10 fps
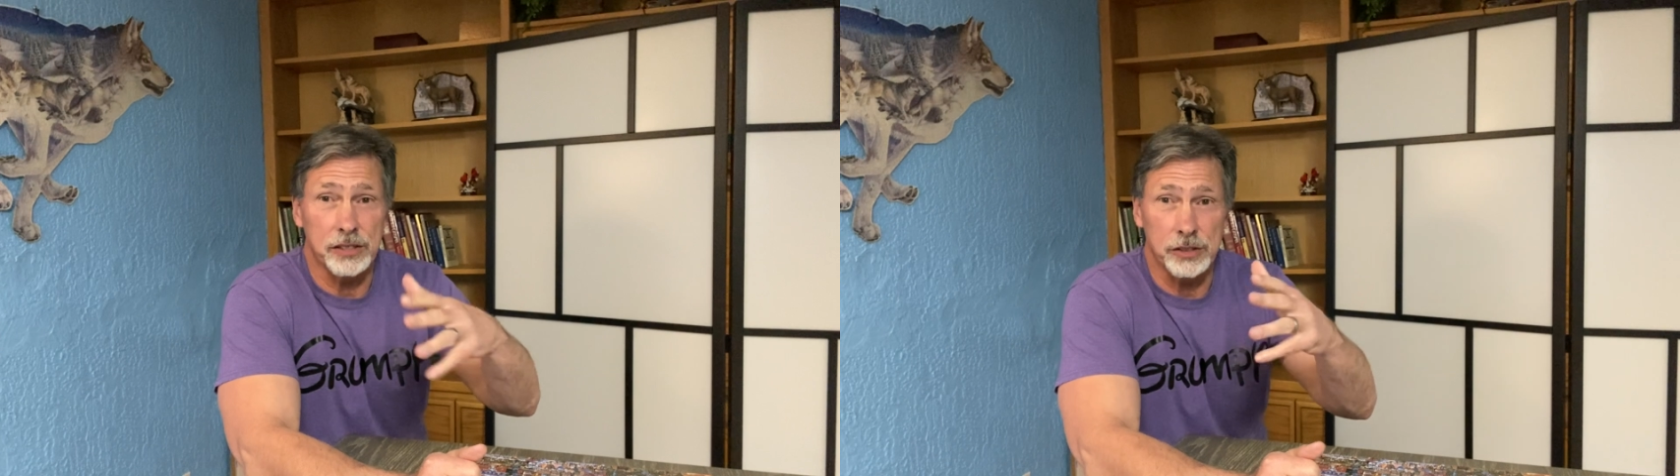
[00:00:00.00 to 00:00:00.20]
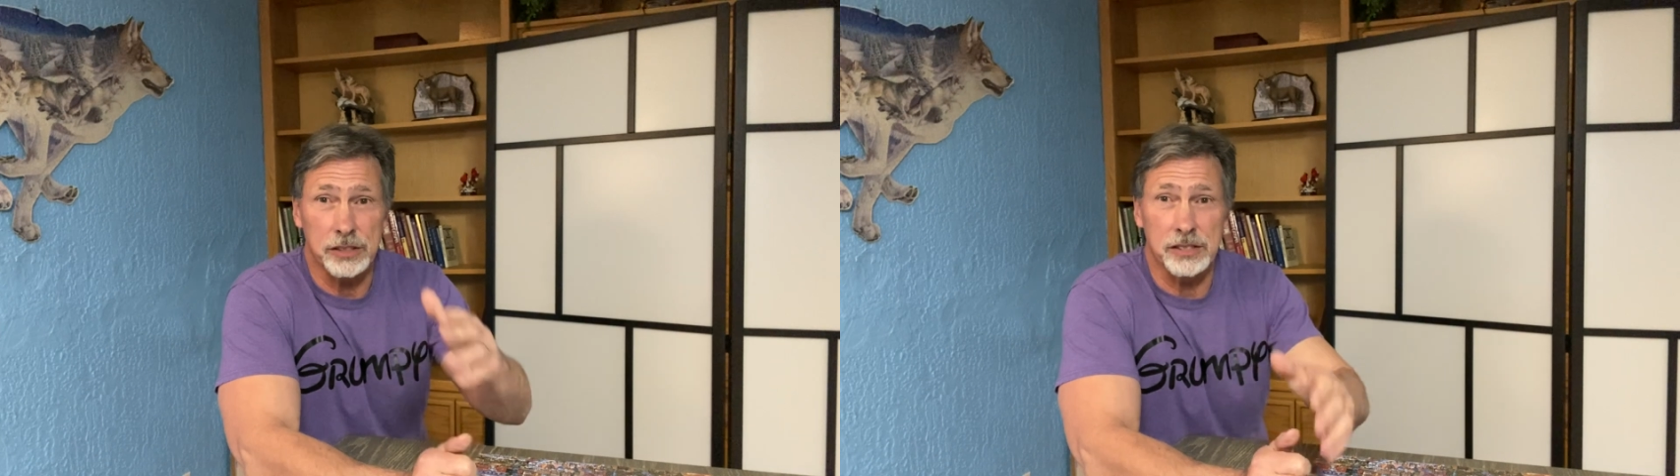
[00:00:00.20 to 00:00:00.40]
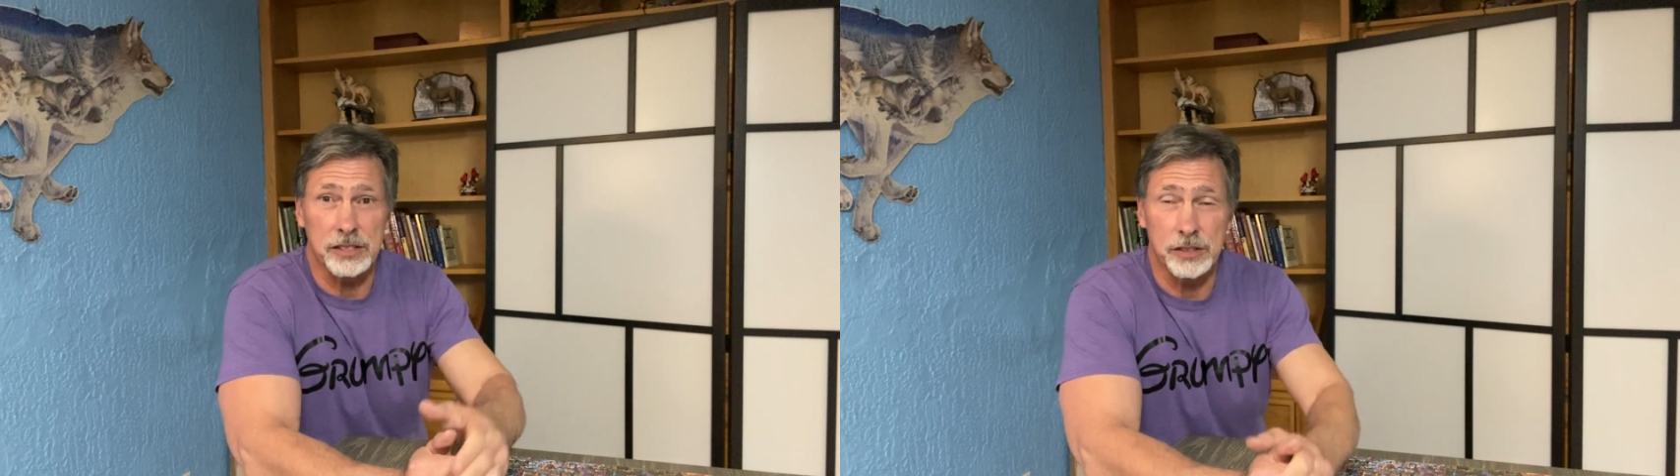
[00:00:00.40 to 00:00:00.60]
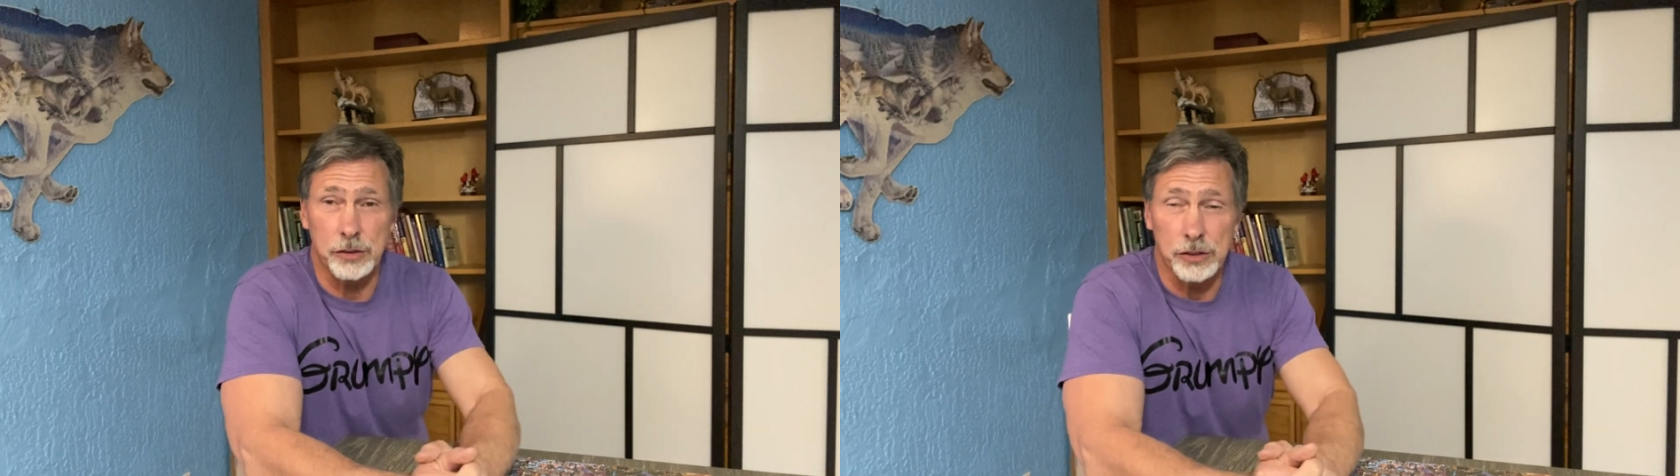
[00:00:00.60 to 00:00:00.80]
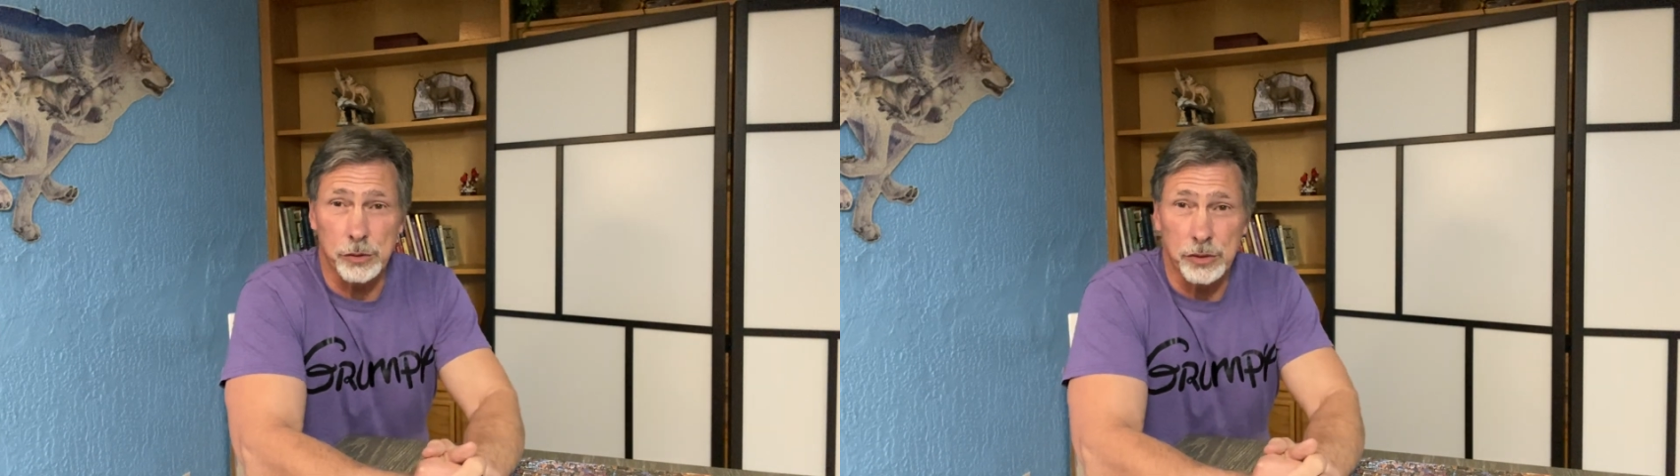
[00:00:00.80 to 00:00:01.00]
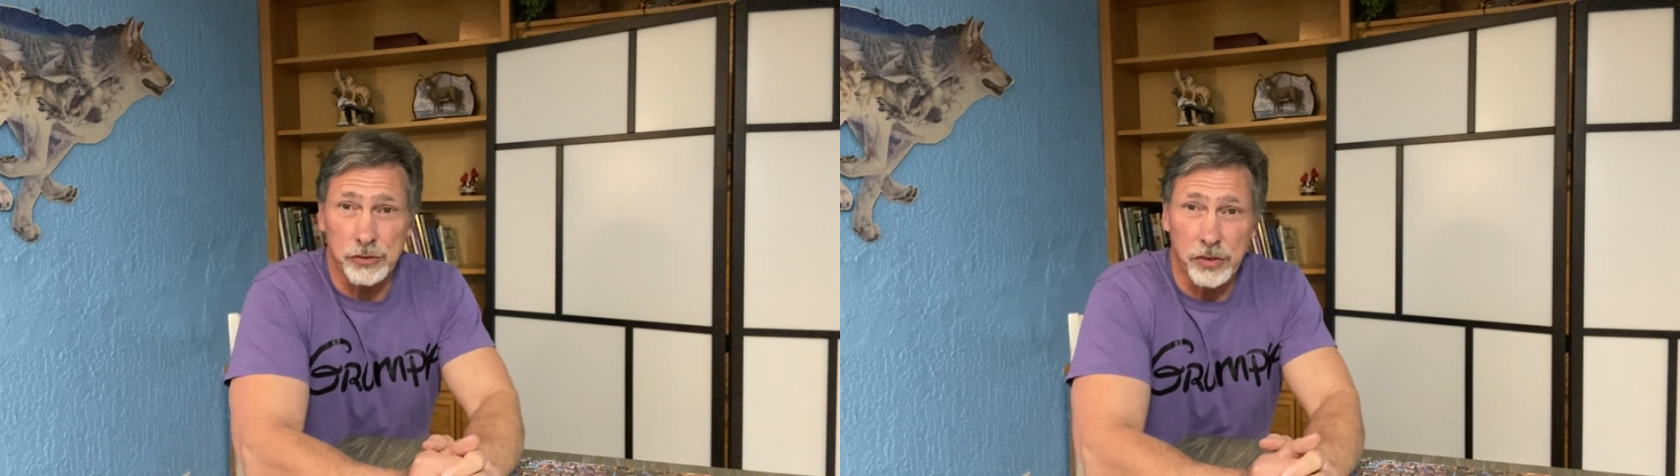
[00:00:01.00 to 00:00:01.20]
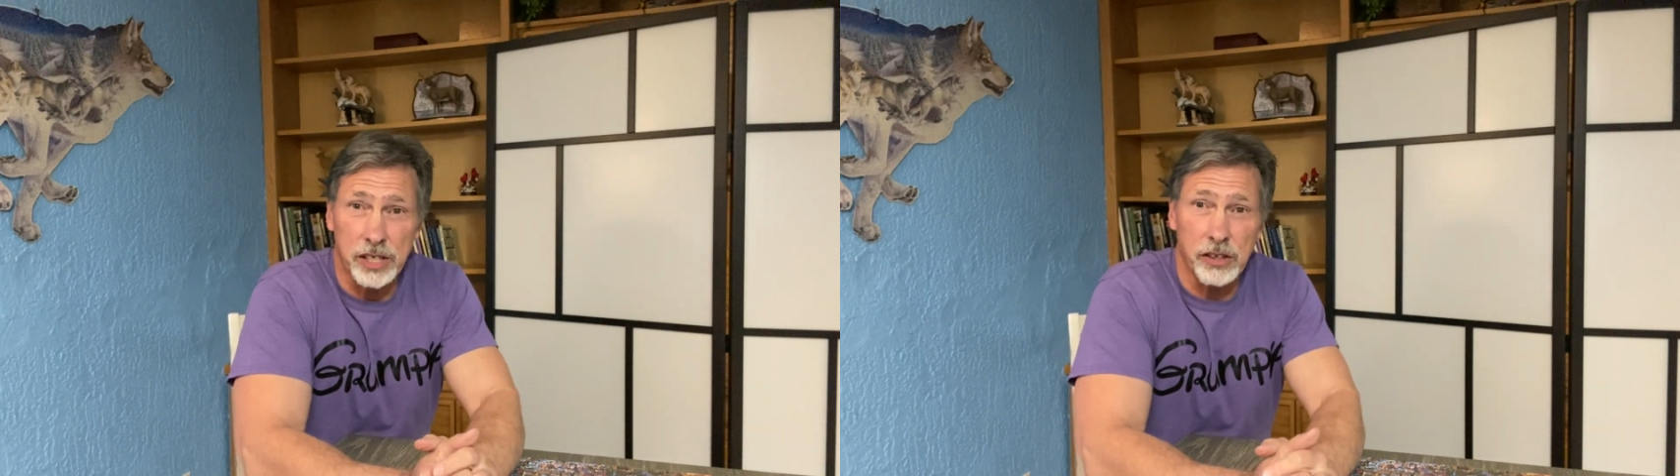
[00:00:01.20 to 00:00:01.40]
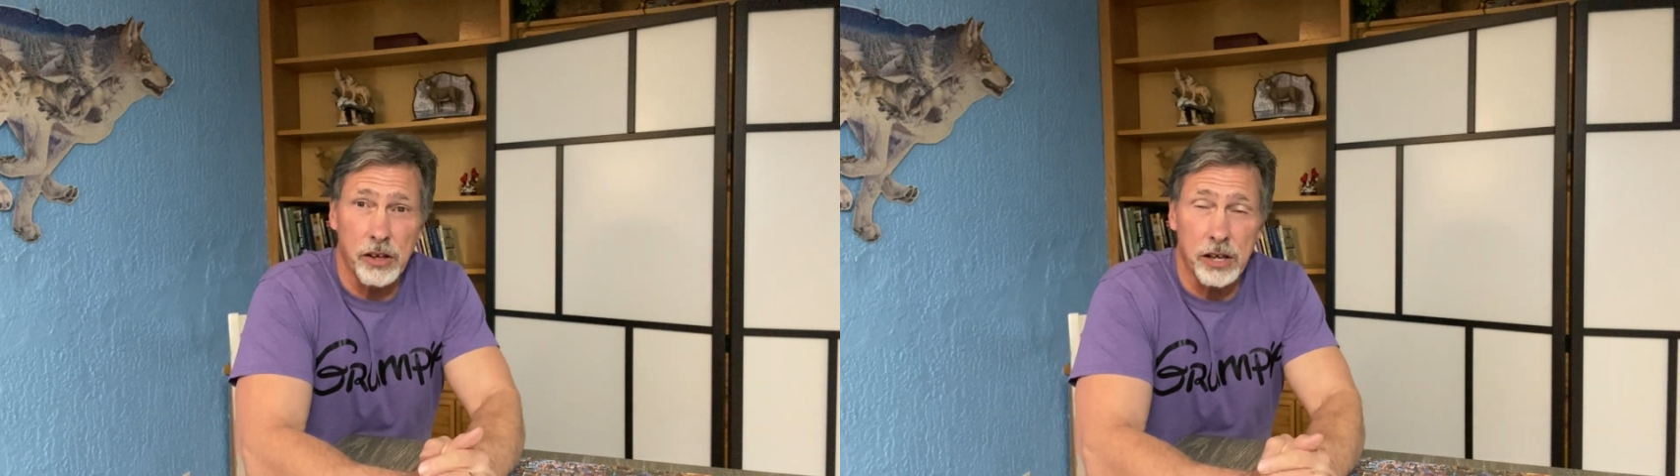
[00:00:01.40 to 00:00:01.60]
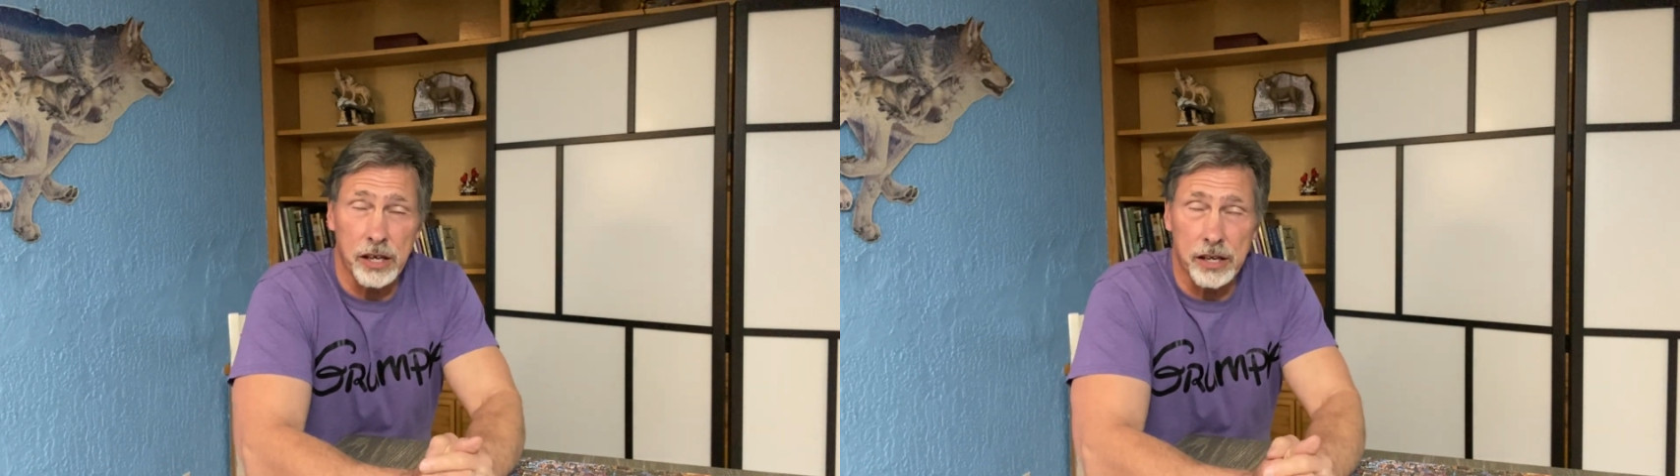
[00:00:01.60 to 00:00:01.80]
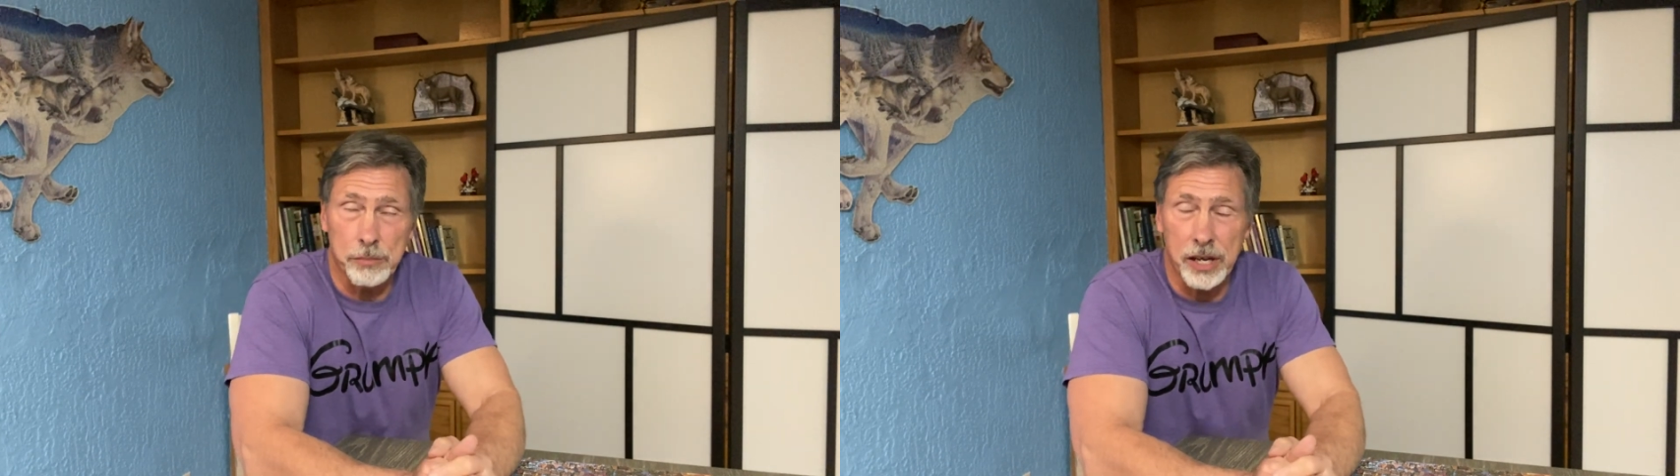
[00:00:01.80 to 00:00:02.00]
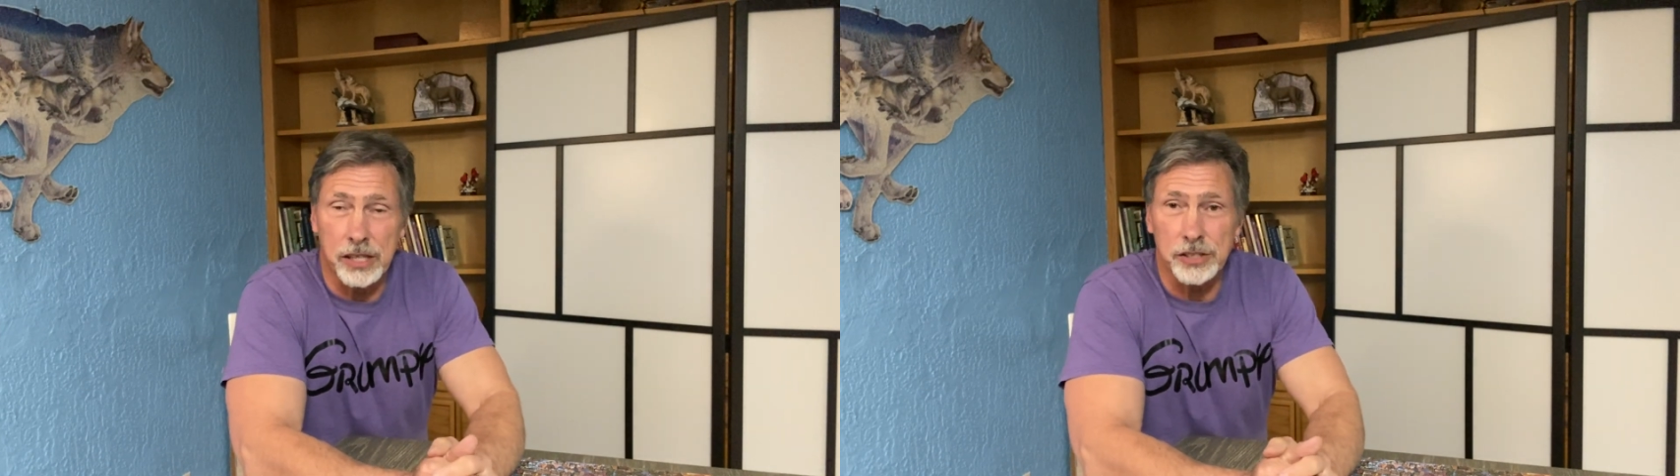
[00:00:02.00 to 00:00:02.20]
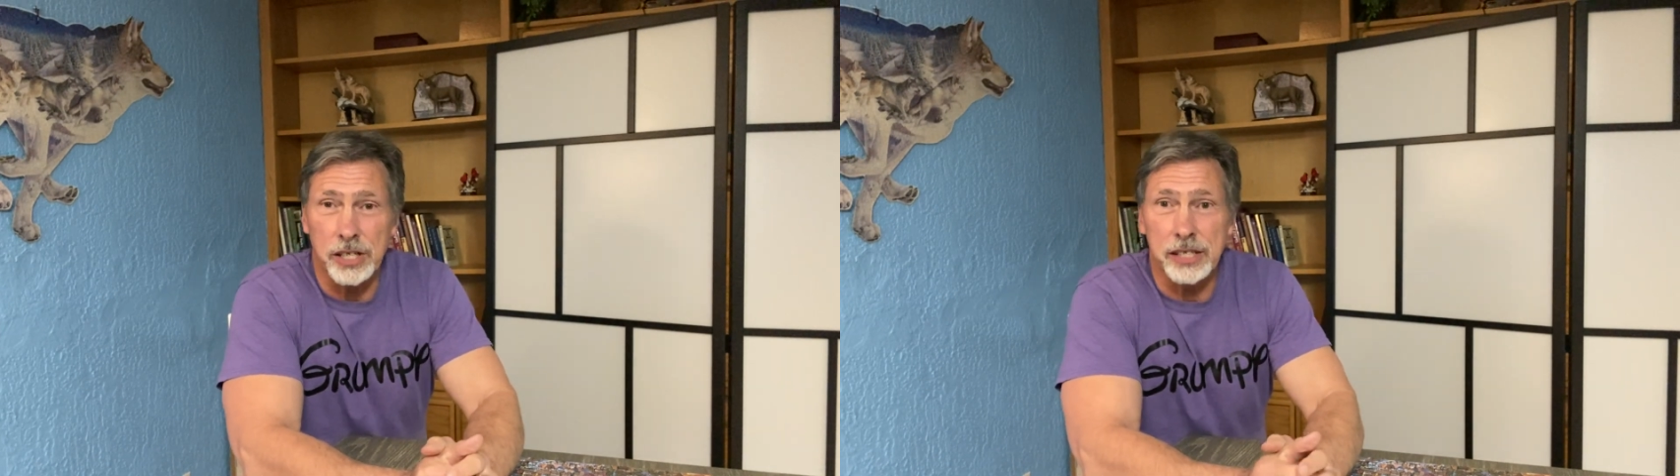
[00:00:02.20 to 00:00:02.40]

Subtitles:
this one's running long. I apologize.